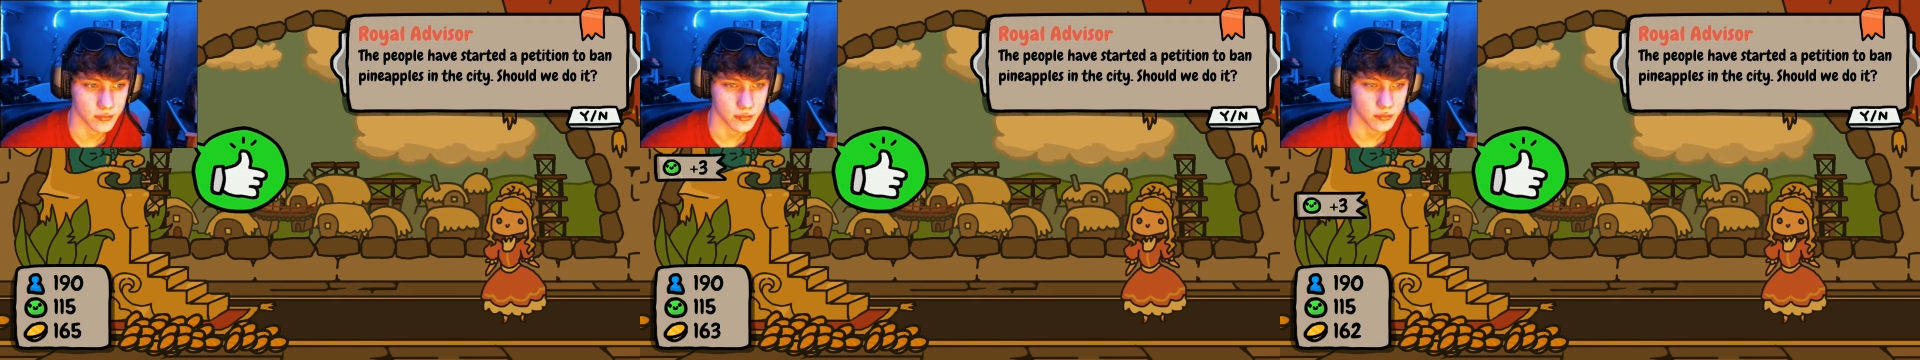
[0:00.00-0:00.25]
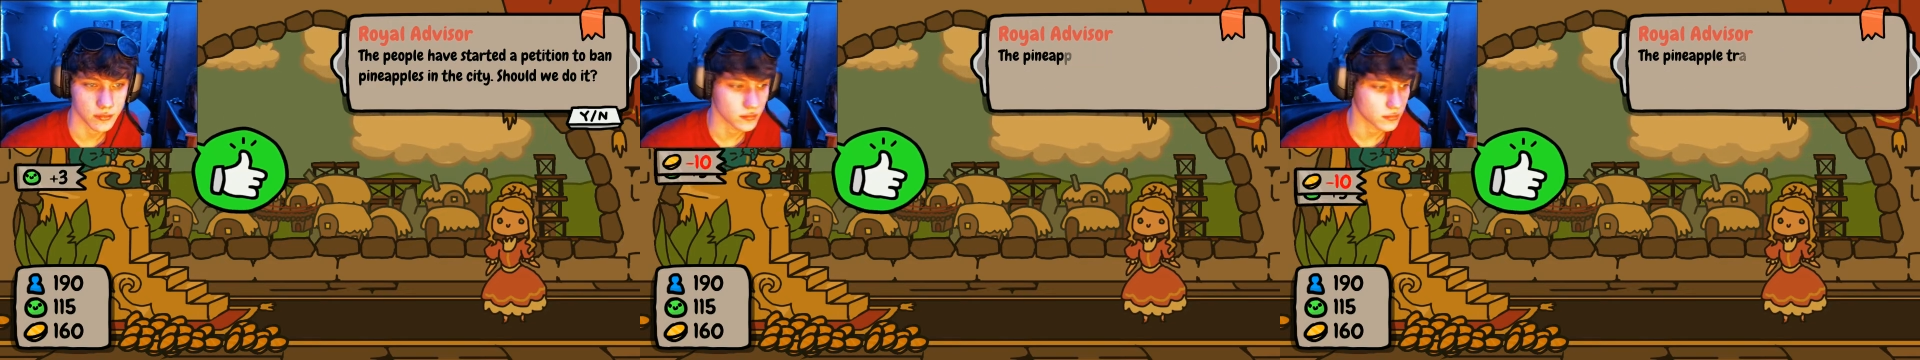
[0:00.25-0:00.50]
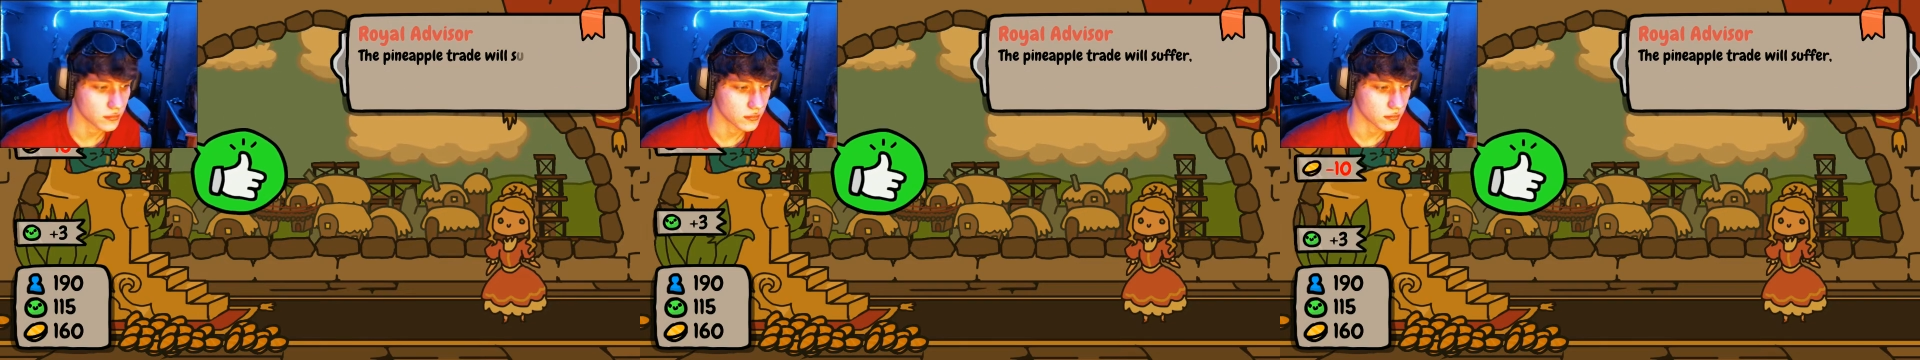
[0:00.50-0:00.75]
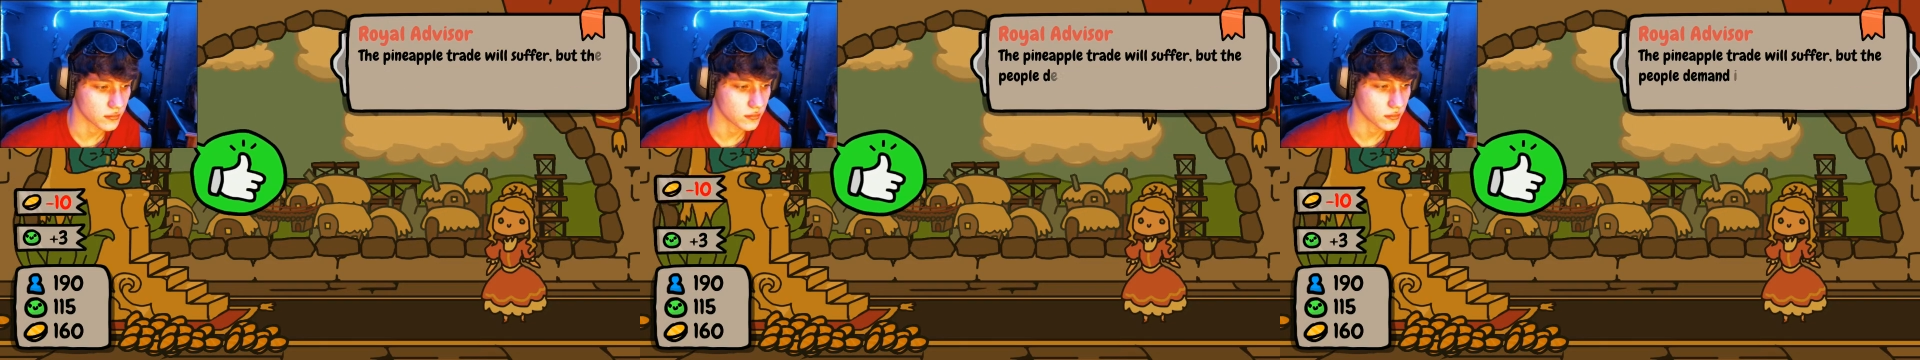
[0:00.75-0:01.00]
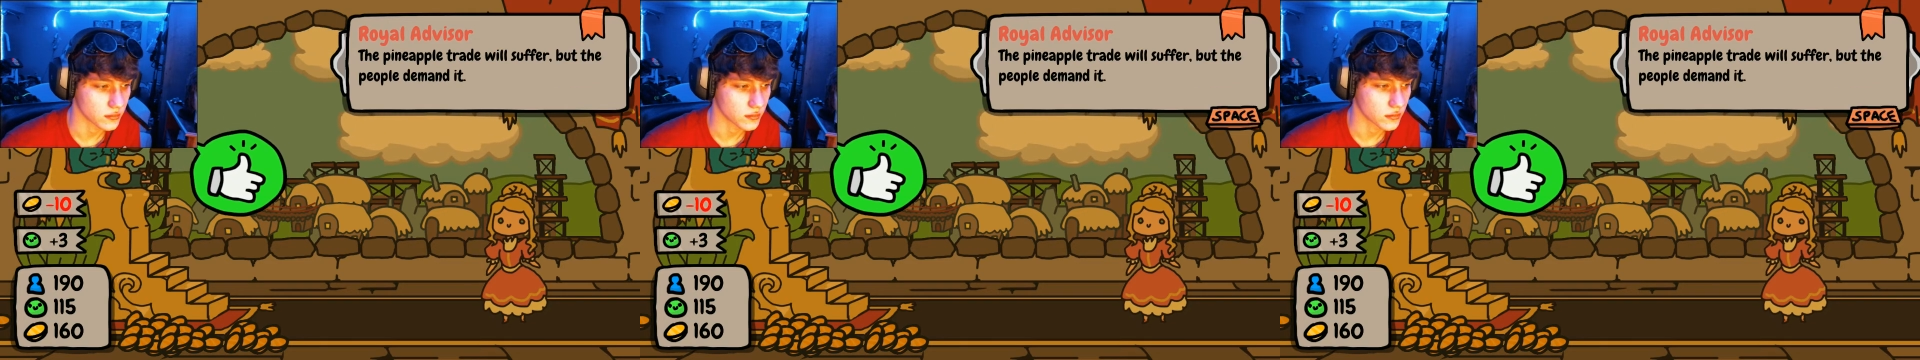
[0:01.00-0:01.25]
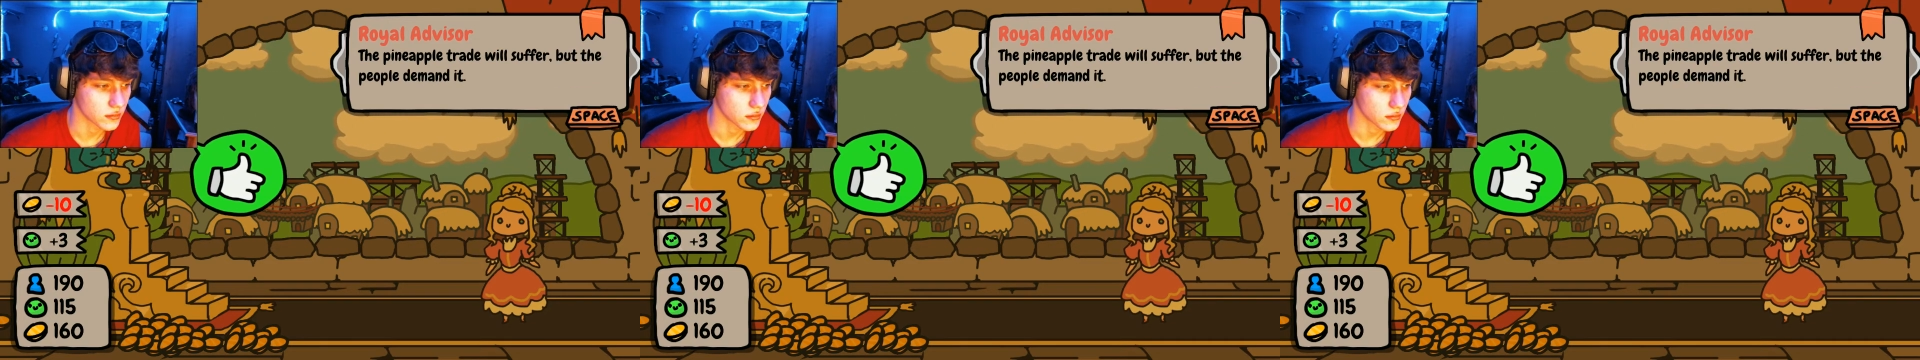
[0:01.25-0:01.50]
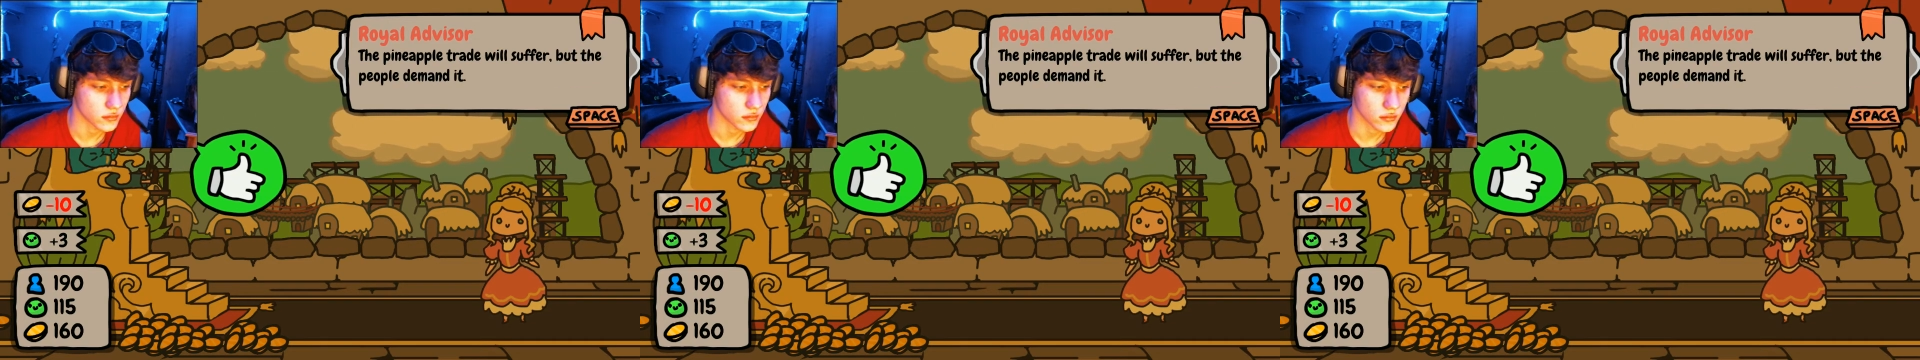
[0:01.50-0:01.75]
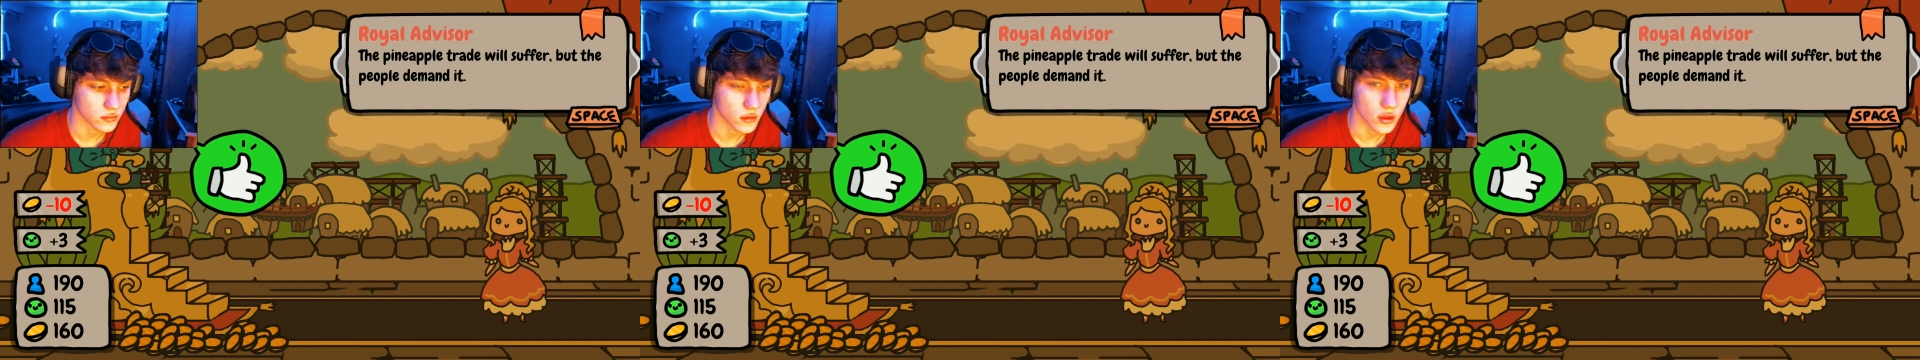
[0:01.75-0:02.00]

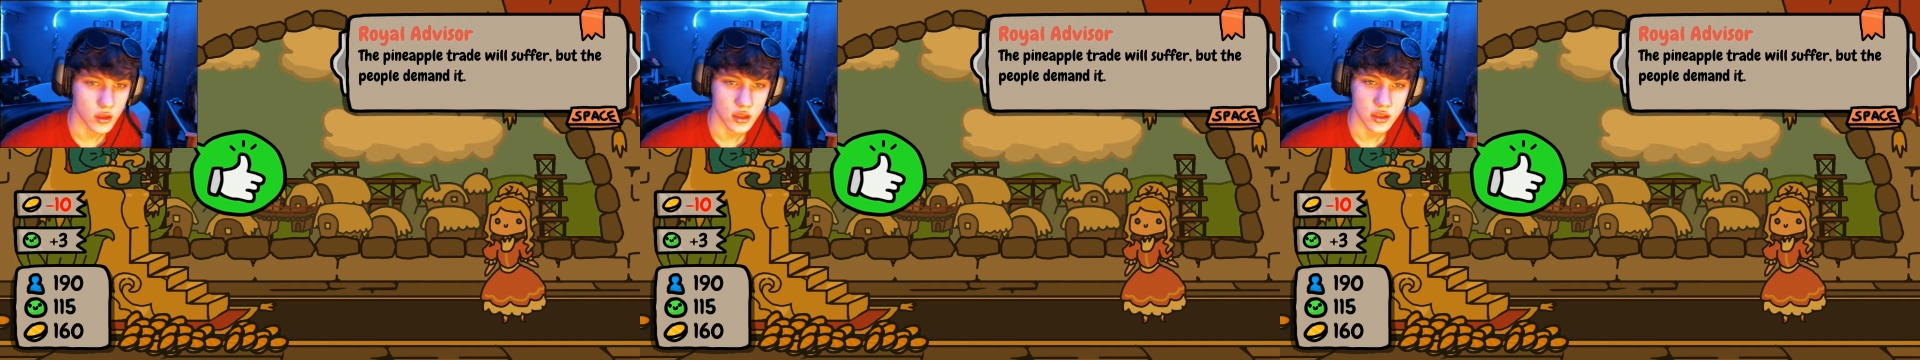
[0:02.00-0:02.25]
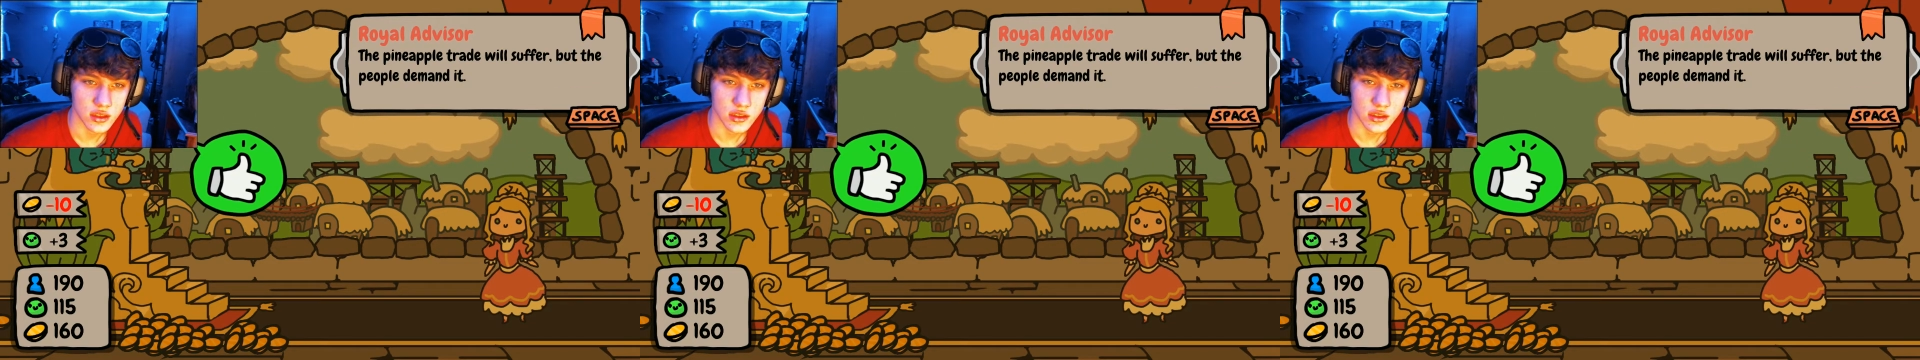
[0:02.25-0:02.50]
Nobody speaks.